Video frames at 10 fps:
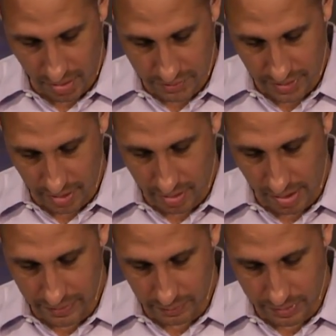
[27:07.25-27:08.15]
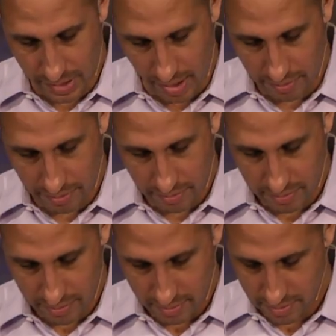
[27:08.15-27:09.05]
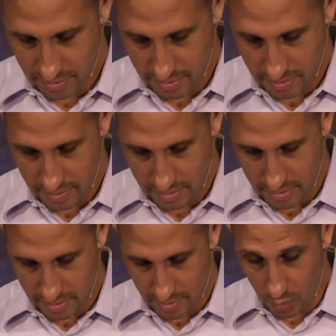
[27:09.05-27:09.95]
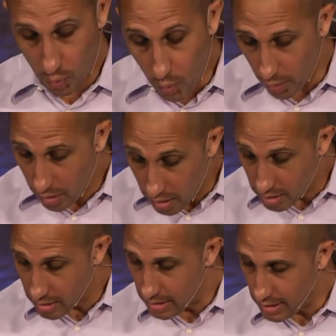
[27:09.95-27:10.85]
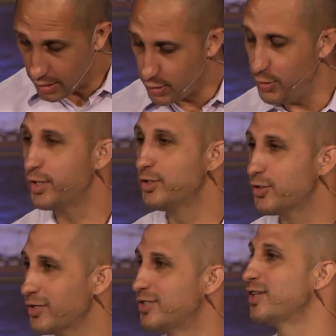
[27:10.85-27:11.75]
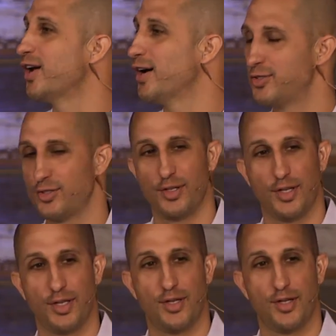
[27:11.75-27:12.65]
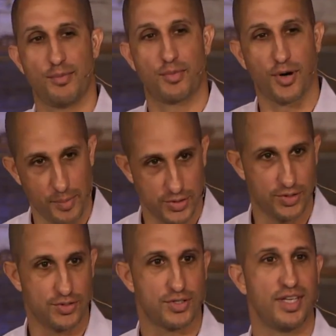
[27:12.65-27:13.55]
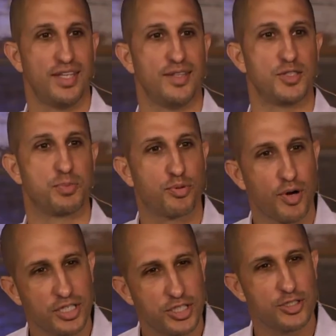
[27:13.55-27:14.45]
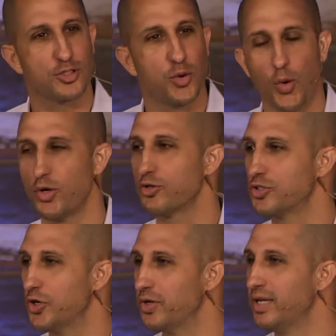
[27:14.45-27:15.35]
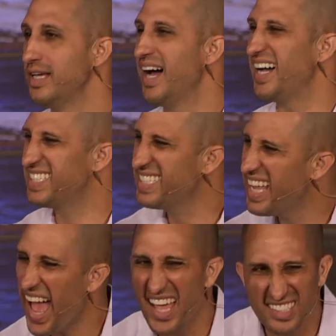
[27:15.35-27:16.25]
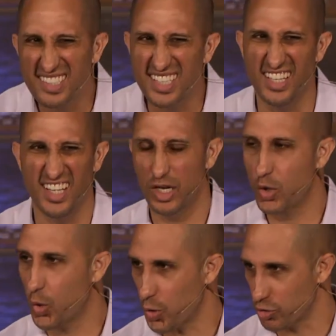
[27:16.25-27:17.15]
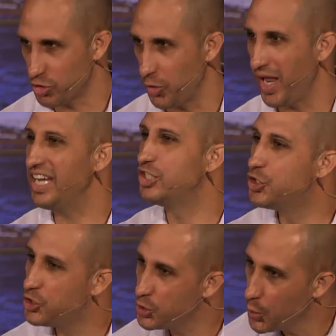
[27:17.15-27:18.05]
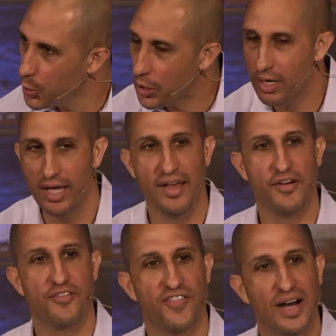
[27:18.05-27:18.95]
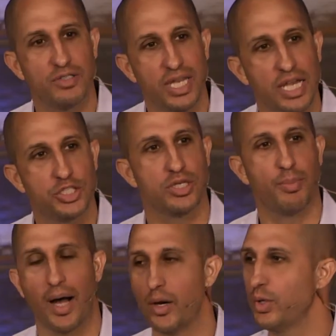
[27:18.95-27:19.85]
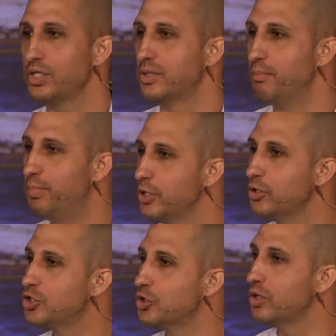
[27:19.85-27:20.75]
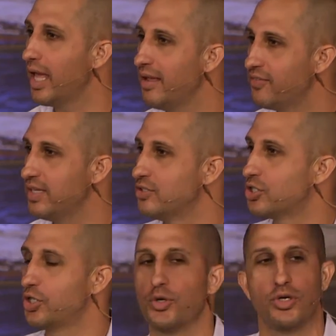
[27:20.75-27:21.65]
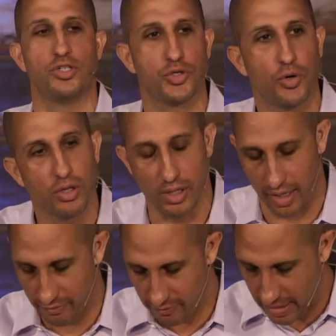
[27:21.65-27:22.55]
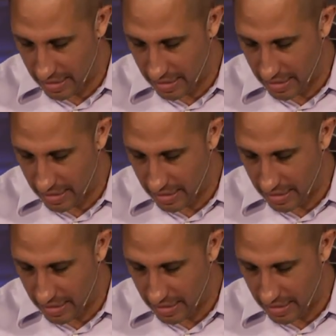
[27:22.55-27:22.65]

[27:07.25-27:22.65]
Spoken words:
Isaiah calls that a covenant with death. Or you can trust in God's promises. This precious cornerstone, a tested cornerstone, a sure foundation upon which to build your life and secure eternal